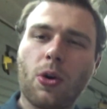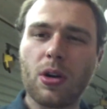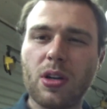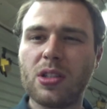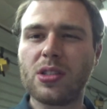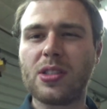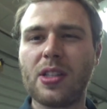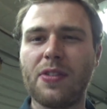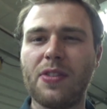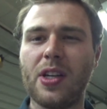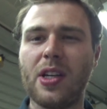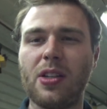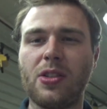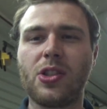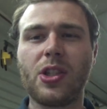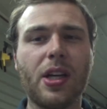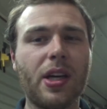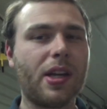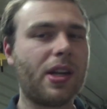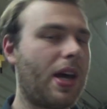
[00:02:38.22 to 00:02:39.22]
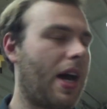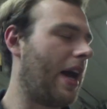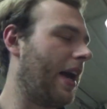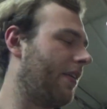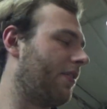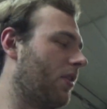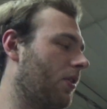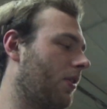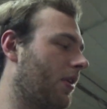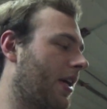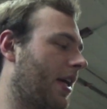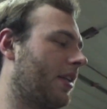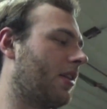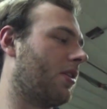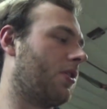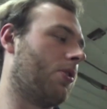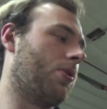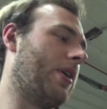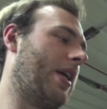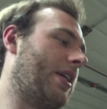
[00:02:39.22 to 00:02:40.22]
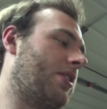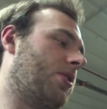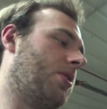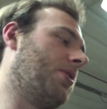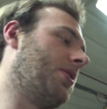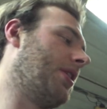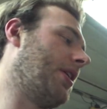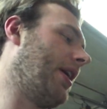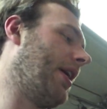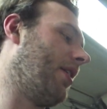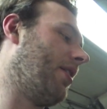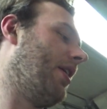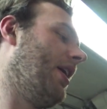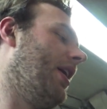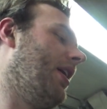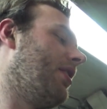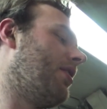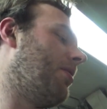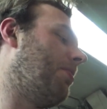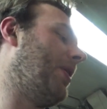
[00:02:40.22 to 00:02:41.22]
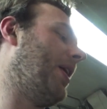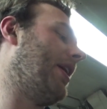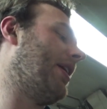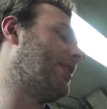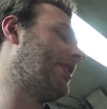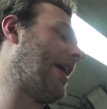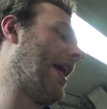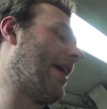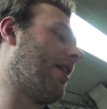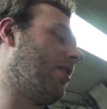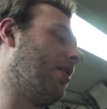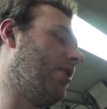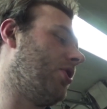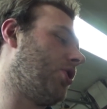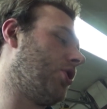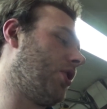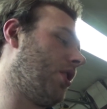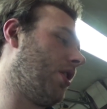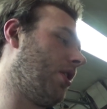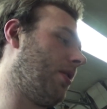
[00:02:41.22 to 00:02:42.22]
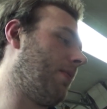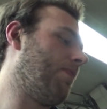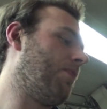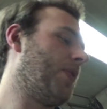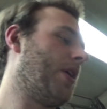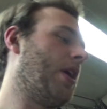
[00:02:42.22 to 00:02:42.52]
quarters of an inch in. I have to look at the directions again to be exactly sure.